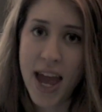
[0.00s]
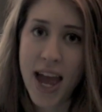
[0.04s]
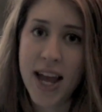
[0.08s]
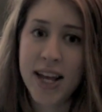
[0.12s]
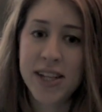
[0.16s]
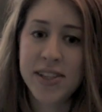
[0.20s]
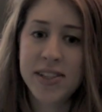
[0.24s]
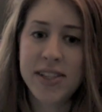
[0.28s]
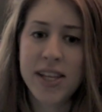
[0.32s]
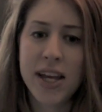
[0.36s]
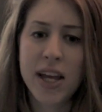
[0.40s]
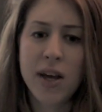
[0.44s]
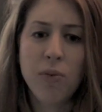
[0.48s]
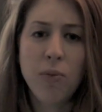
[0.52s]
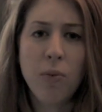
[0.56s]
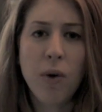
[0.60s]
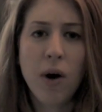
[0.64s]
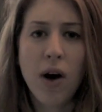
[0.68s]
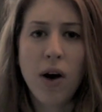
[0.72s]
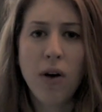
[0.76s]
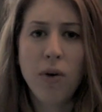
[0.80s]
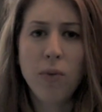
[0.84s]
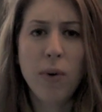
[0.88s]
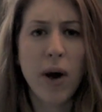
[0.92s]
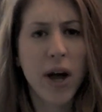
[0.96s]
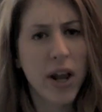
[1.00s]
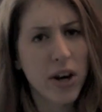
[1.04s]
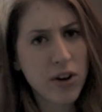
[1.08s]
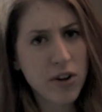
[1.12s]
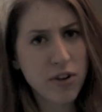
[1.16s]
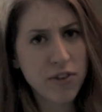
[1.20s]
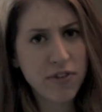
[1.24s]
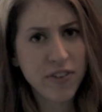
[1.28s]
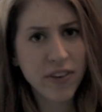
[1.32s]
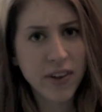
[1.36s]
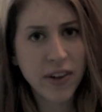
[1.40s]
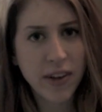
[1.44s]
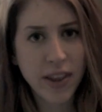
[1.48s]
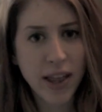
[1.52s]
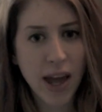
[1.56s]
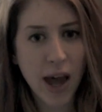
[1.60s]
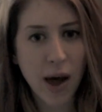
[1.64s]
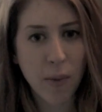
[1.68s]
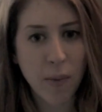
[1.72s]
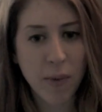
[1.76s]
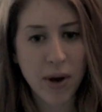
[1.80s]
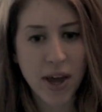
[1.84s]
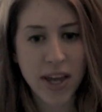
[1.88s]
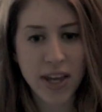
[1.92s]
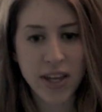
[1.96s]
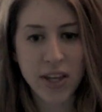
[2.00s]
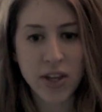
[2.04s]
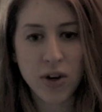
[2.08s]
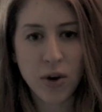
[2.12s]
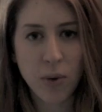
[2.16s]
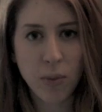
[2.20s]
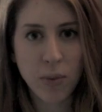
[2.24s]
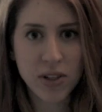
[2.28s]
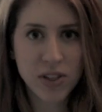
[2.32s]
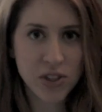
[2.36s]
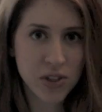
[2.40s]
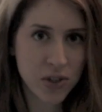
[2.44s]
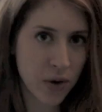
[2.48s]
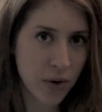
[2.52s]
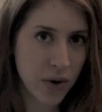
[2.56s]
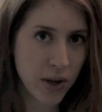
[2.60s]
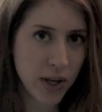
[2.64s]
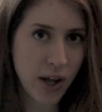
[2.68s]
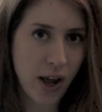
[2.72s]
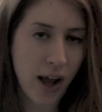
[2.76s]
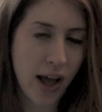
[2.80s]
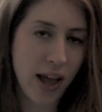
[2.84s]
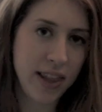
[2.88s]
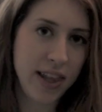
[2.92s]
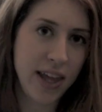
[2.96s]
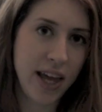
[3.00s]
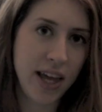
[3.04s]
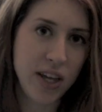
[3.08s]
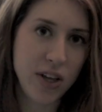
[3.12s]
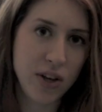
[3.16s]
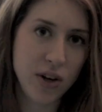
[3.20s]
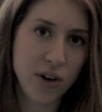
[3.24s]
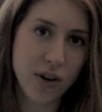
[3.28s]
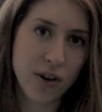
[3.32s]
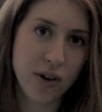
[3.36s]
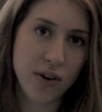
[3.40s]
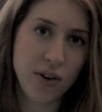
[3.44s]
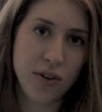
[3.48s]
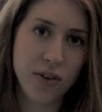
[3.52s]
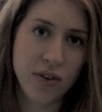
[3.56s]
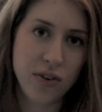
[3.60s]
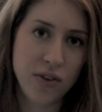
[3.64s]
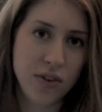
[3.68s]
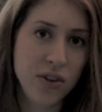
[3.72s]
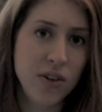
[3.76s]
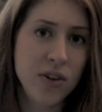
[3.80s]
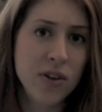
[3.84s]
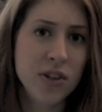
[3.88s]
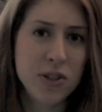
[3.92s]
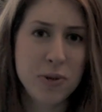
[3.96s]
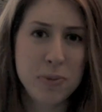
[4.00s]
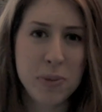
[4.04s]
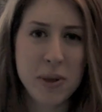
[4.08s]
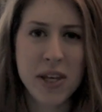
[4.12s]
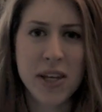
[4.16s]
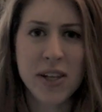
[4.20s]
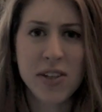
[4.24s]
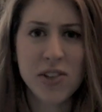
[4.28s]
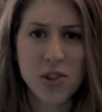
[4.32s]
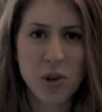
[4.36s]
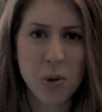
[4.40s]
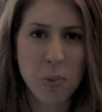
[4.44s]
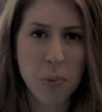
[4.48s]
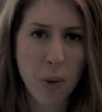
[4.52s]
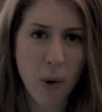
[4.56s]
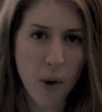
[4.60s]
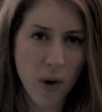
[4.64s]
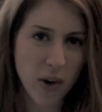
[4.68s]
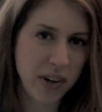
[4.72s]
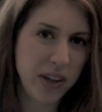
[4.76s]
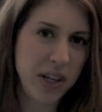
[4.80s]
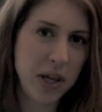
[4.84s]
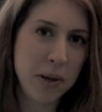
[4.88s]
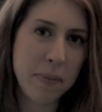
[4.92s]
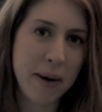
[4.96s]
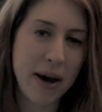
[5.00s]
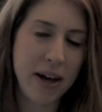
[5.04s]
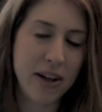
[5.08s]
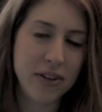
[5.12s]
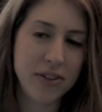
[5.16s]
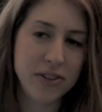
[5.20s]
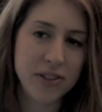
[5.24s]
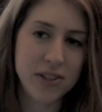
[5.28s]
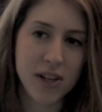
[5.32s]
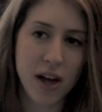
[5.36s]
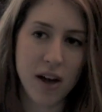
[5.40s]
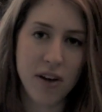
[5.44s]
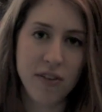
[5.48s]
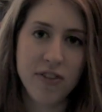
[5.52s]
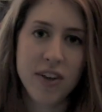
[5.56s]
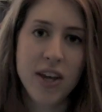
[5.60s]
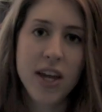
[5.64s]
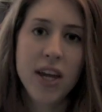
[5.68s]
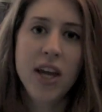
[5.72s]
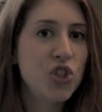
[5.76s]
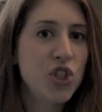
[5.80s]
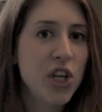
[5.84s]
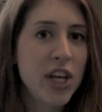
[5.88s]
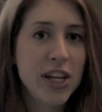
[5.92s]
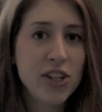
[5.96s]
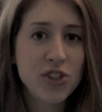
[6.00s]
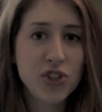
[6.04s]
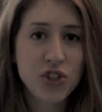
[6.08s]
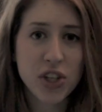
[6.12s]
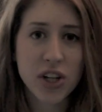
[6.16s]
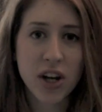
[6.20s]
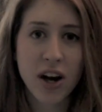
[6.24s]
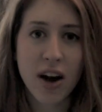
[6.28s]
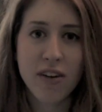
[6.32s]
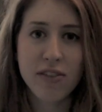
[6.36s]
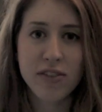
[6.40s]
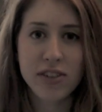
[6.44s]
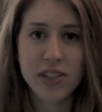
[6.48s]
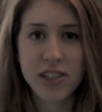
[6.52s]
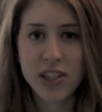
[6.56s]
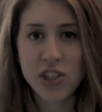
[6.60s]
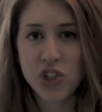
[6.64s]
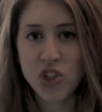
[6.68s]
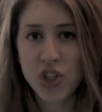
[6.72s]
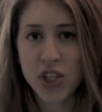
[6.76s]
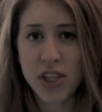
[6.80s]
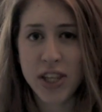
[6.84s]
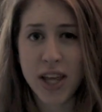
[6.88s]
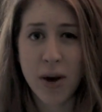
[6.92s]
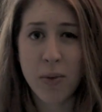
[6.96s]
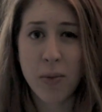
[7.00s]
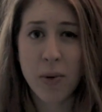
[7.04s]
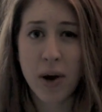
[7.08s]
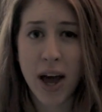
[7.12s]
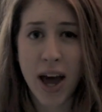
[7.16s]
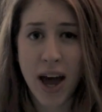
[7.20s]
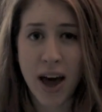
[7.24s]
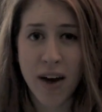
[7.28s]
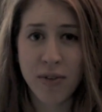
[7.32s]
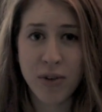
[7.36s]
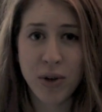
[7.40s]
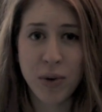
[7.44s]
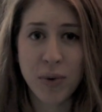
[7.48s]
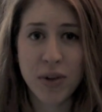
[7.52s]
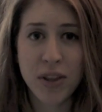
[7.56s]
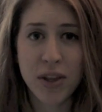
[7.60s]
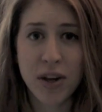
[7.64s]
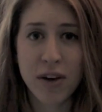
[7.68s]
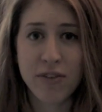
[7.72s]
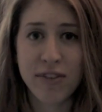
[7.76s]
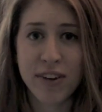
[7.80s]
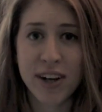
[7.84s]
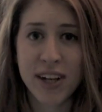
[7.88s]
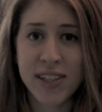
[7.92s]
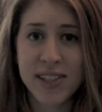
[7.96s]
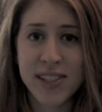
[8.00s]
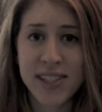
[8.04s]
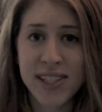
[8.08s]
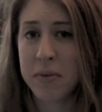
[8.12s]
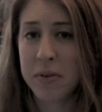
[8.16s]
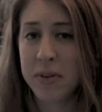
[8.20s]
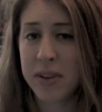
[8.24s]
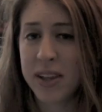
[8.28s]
And say, well, why do you feel that way? You know, what's going on that you're speaking so poorly about yourself? Change the conversation that we're having with our friends.